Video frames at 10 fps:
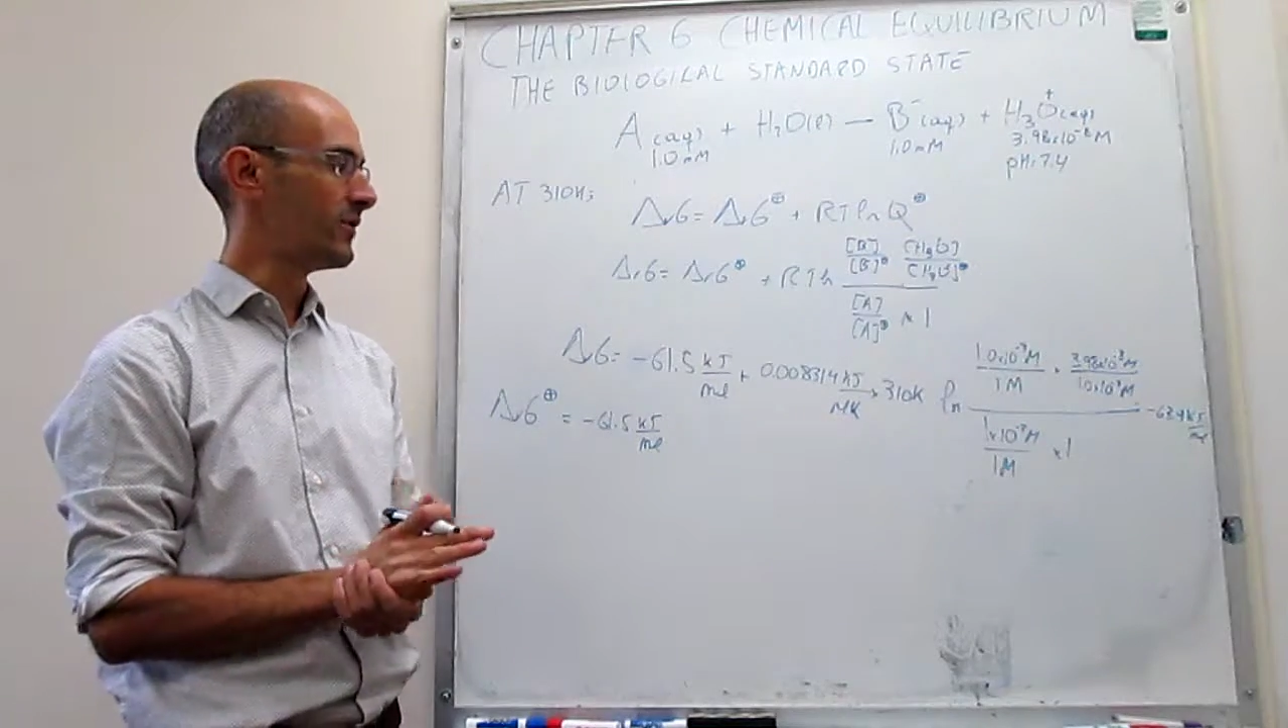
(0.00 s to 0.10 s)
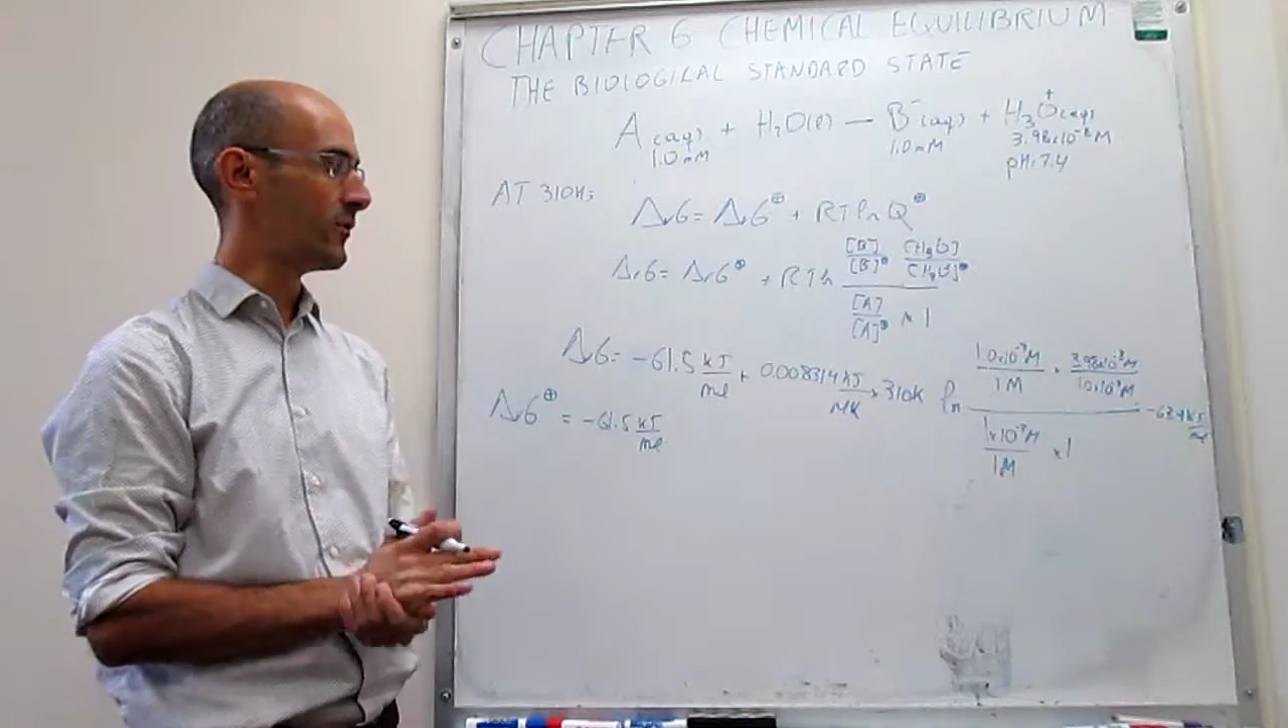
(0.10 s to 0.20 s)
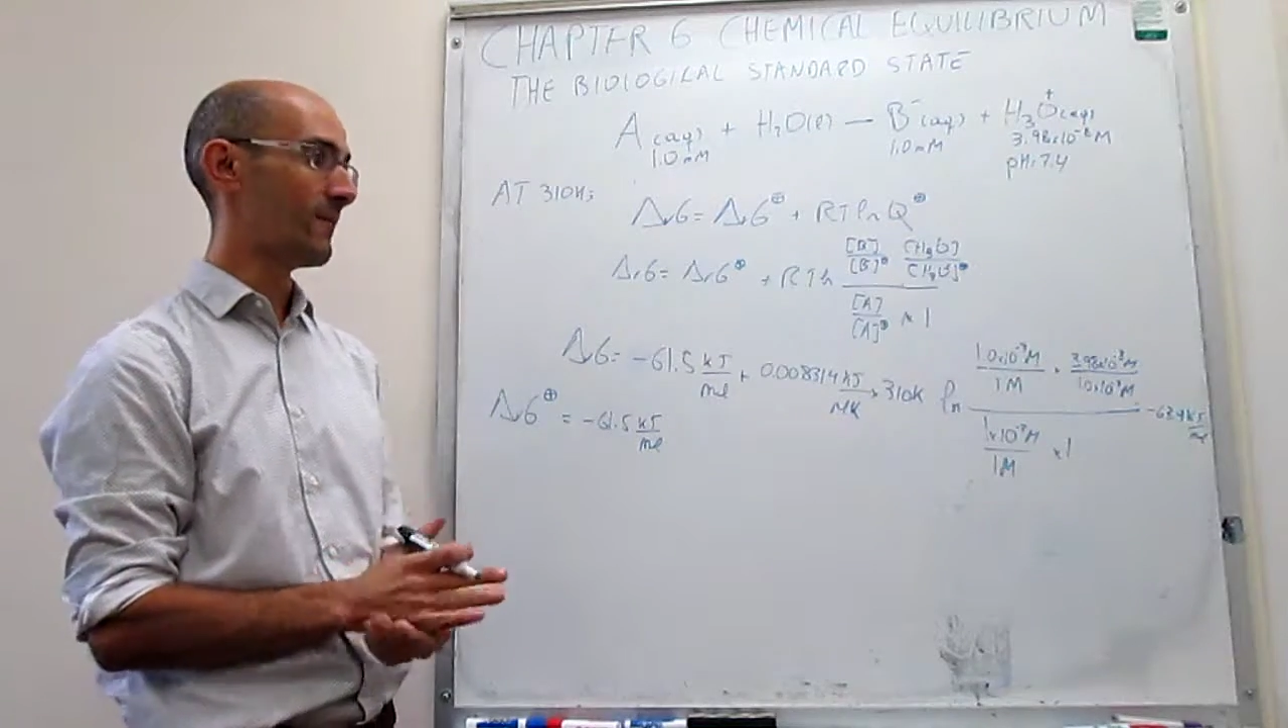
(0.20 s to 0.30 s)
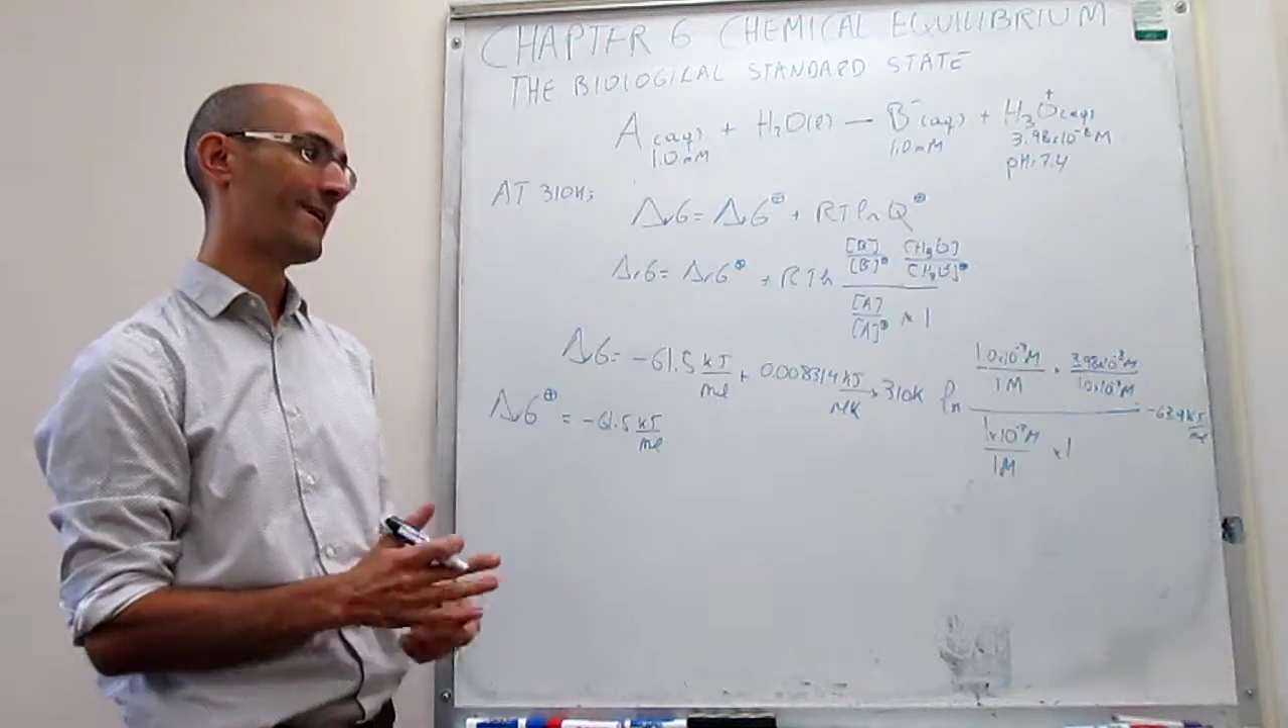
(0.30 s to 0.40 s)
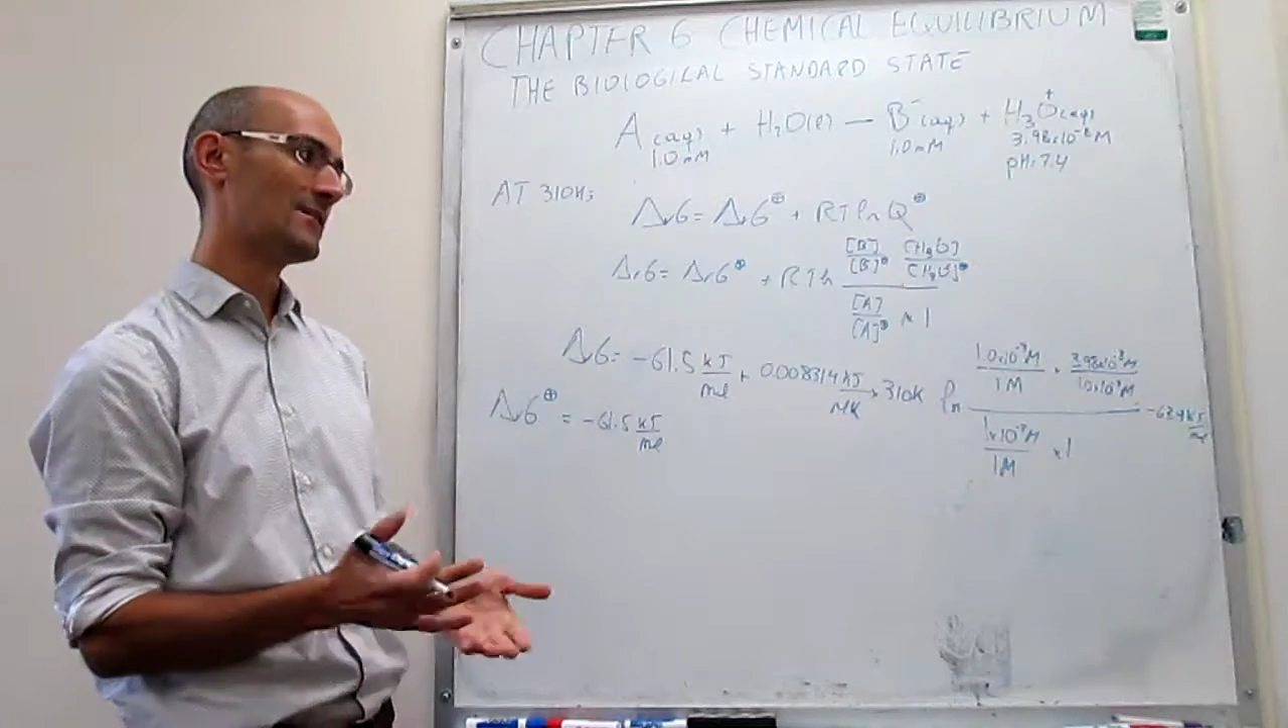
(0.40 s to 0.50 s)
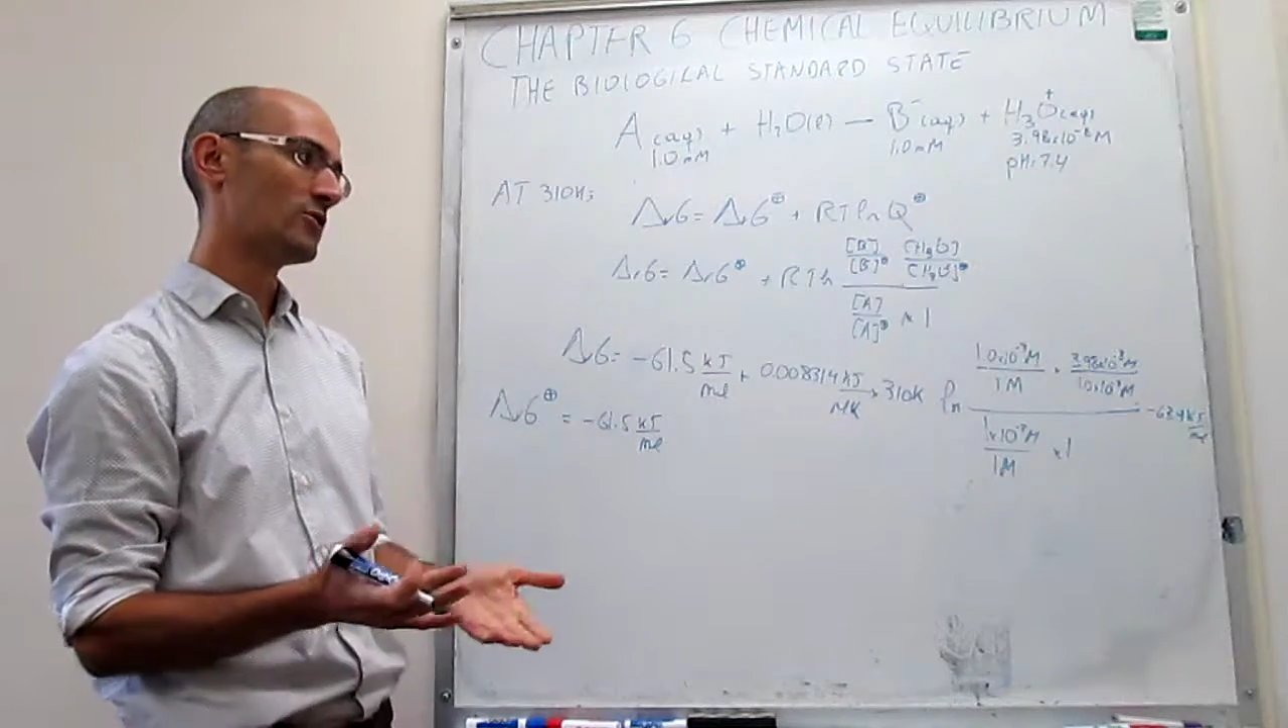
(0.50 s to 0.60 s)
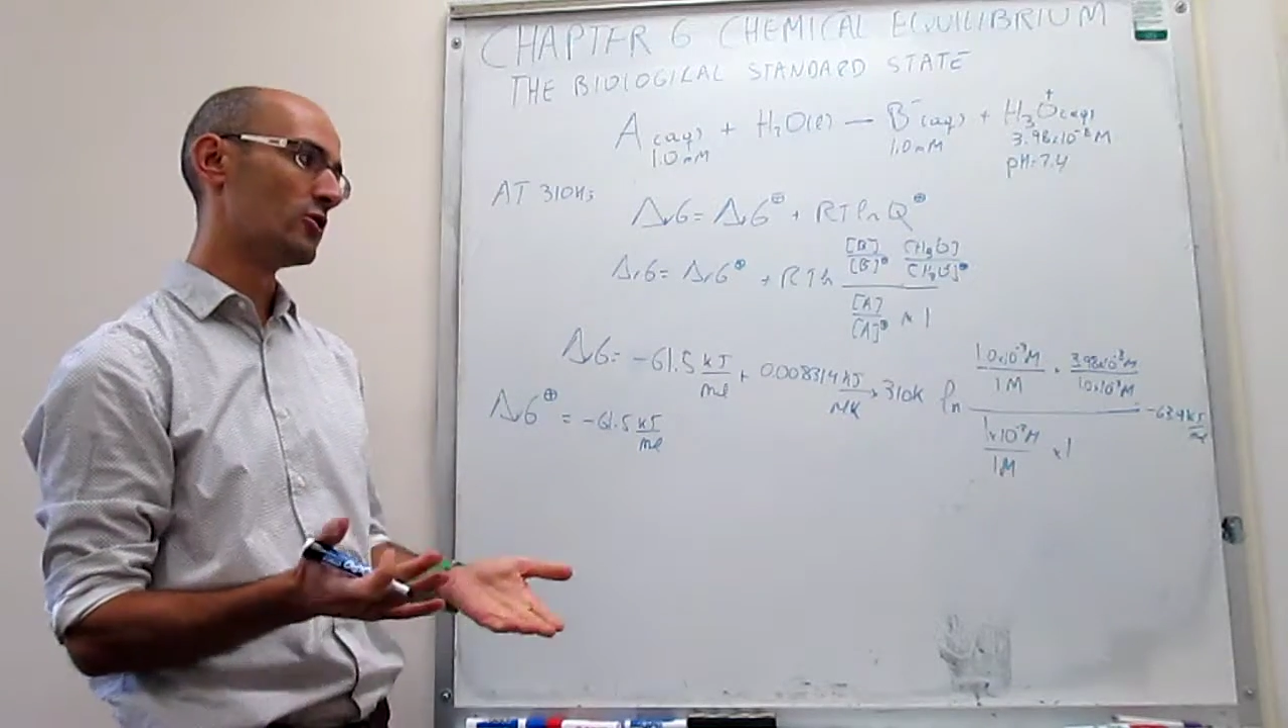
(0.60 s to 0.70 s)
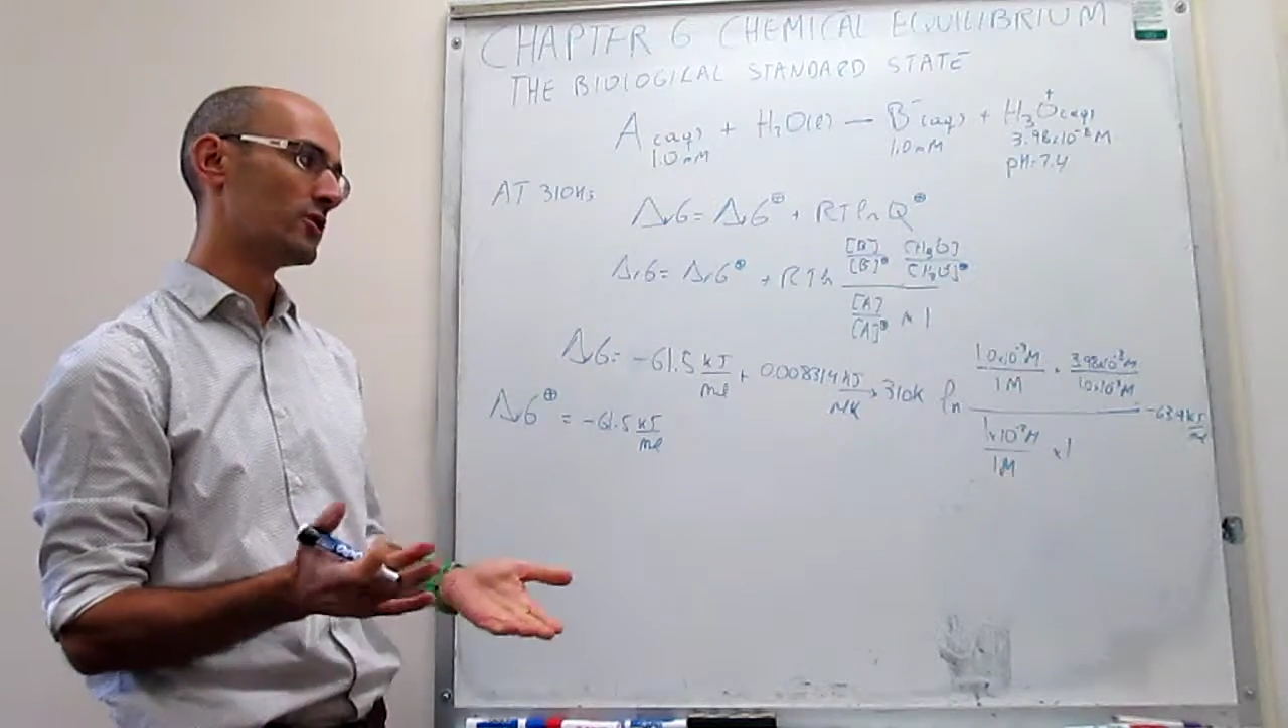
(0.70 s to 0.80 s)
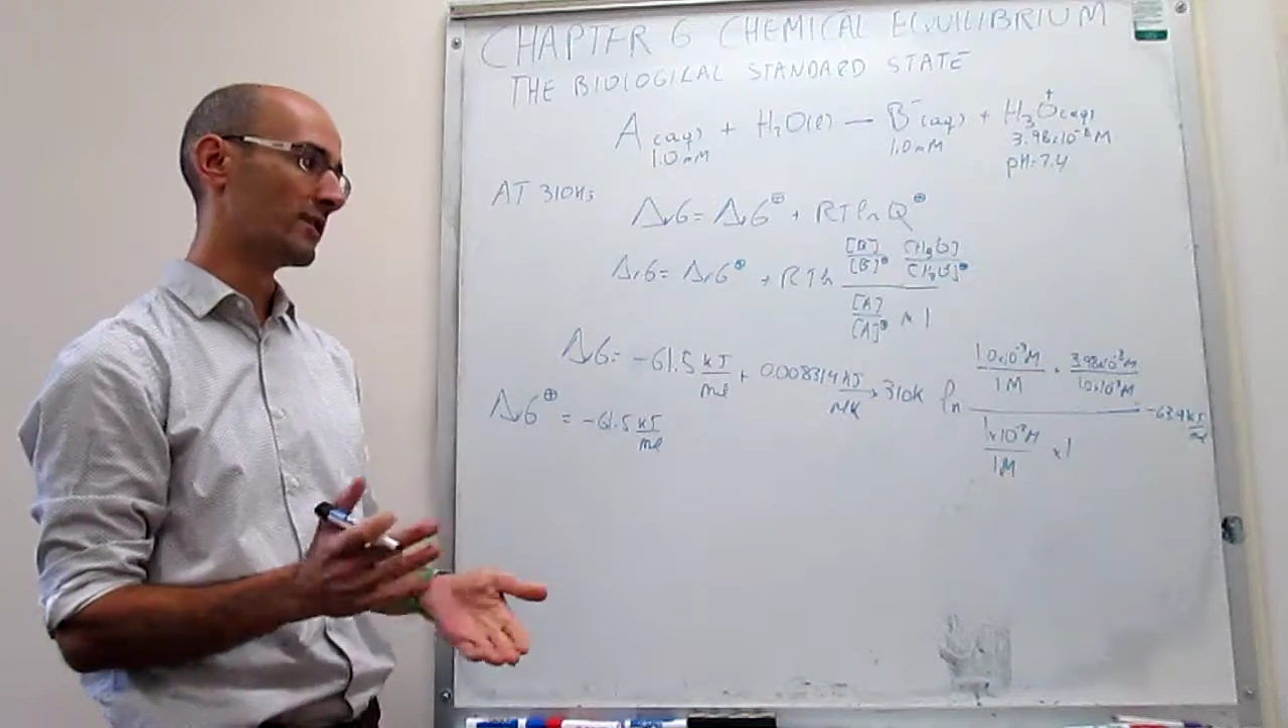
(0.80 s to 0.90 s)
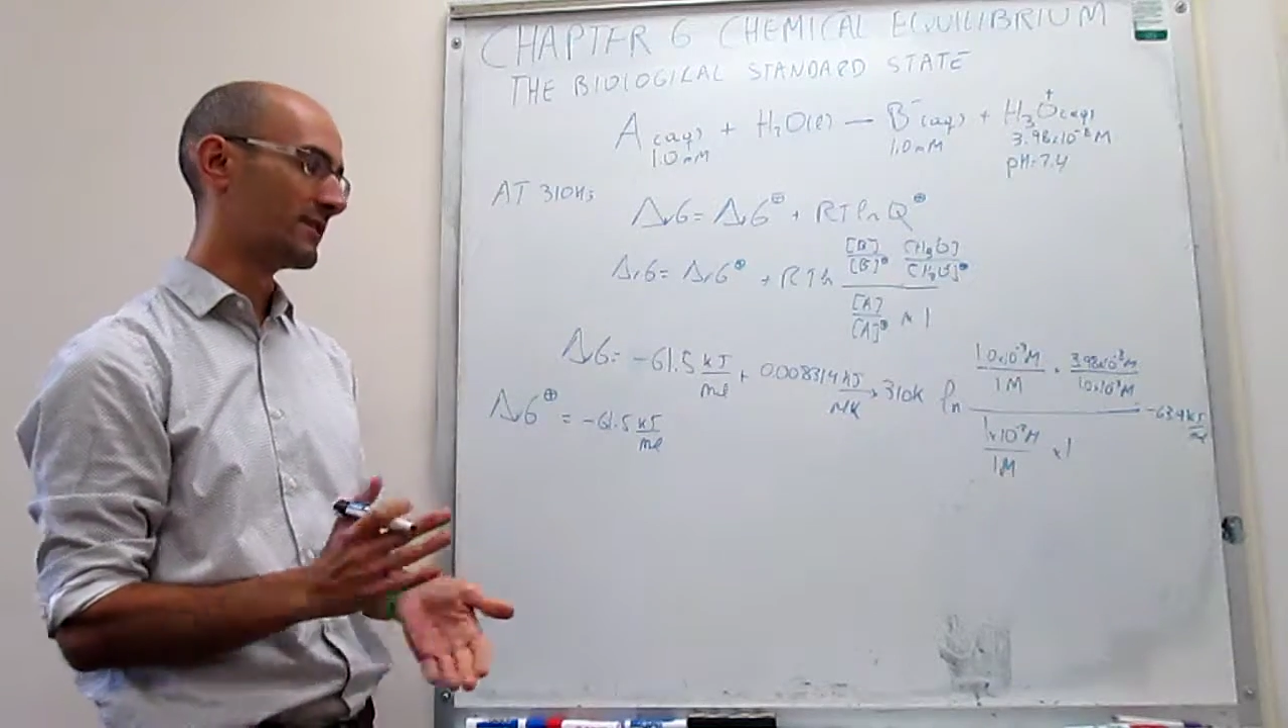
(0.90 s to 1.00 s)
or the
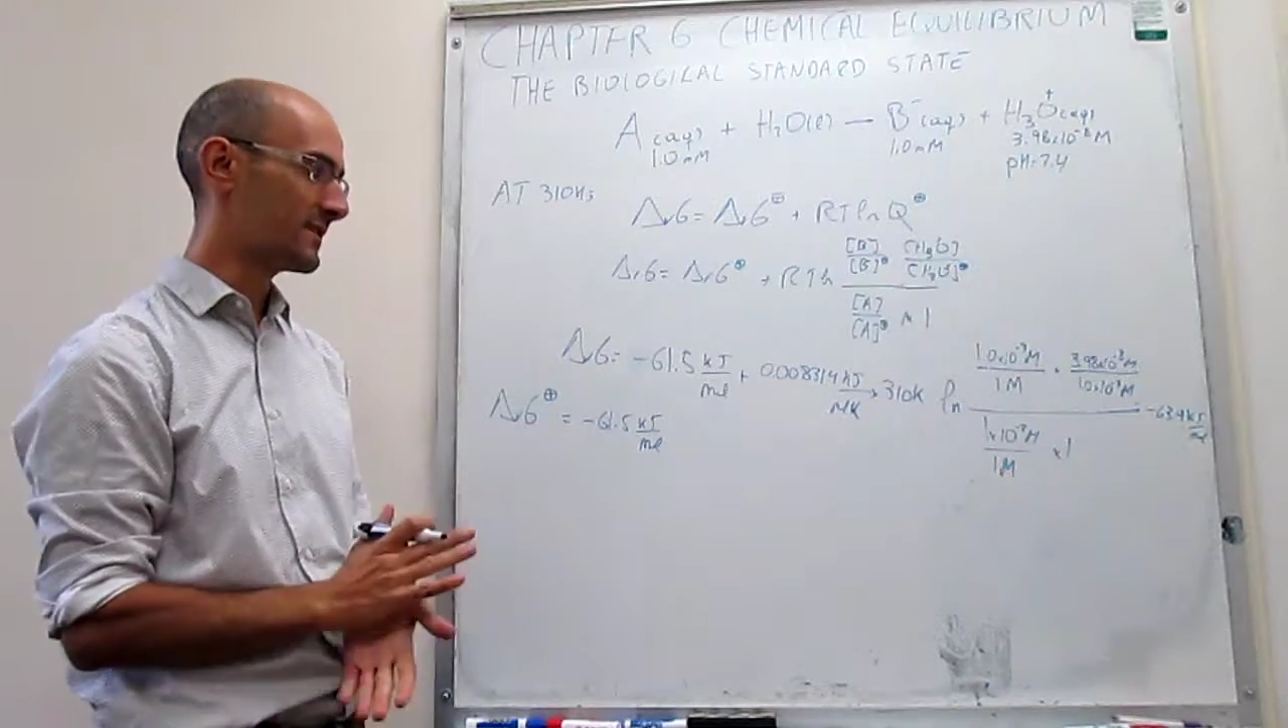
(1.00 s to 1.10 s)
biological